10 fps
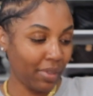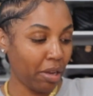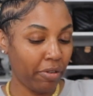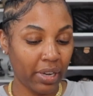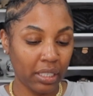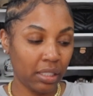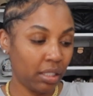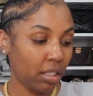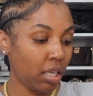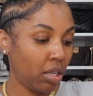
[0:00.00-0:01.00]
Alright,
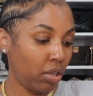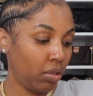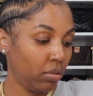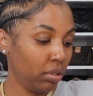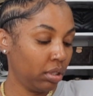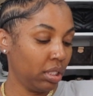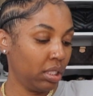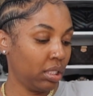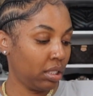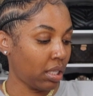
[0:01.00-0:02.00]
so this
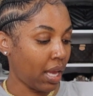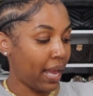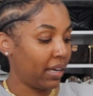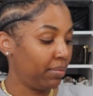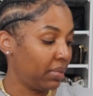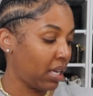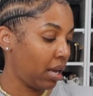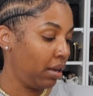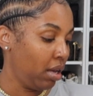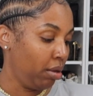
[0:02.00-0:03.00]
is an item that
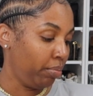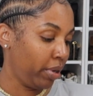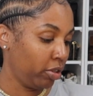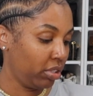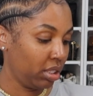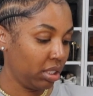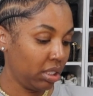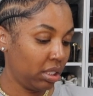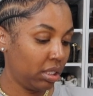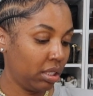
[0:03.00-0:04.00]
I
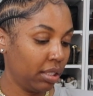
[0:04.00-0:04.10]
purchased